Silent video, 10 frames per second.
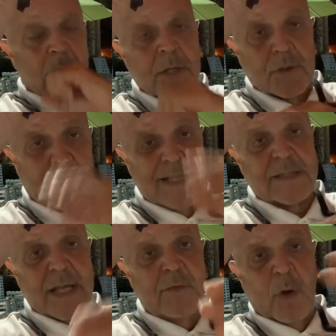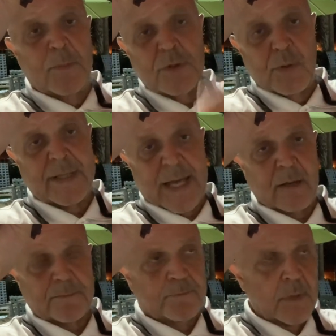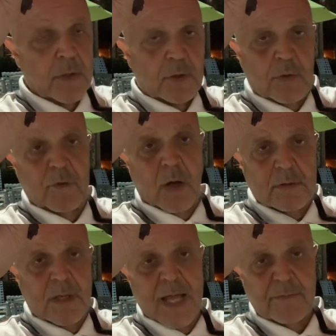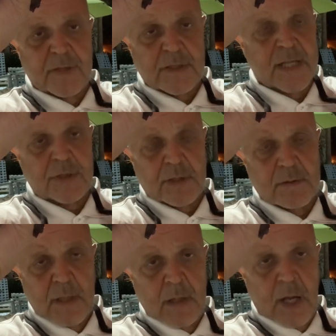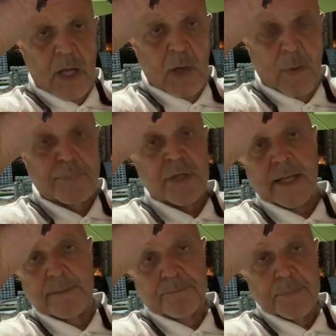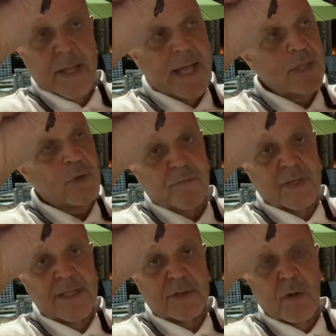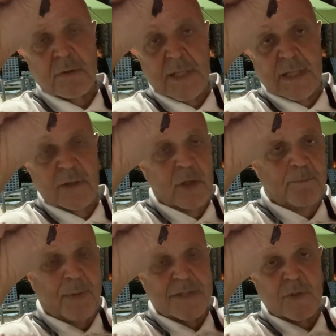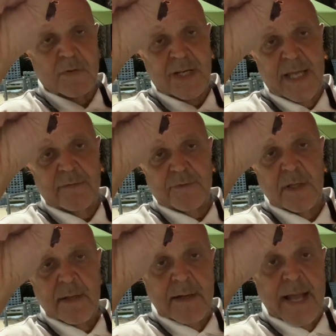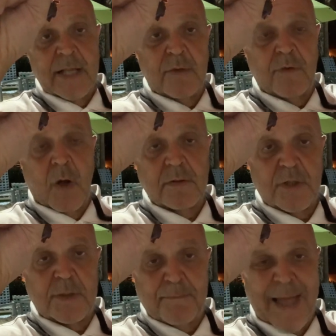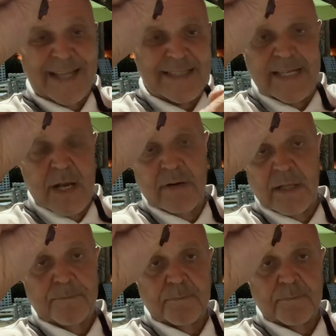So let's say you've opened your account, you've gone to Life Extension website, and you've clicked on the little buttons on the left, and you've gone to the magazine area,